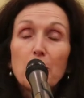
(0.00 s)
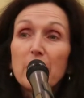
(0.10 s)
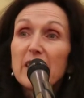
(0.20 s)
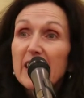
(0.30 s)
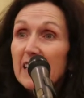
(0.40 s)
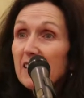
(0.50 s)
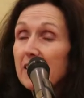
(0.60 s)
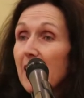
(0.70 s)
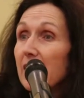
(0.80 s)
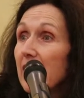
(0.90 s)
But the next
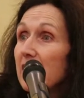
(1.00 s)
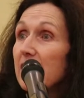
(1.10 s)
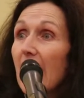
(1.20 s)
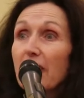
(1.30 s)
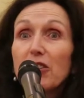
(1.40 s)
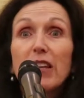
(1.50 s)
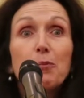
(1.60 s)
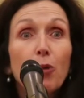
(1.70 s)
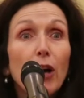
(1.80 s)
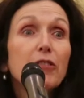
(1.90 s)
day and the next day after,
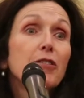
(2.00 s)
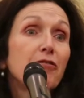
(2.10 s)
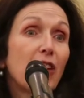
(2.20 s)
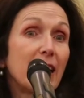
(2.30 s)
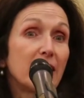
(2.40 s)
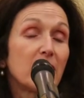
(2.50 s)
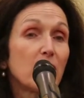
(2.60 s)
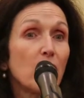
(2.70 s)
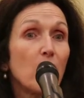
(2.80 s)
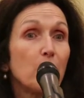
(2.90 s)
they brought their friends.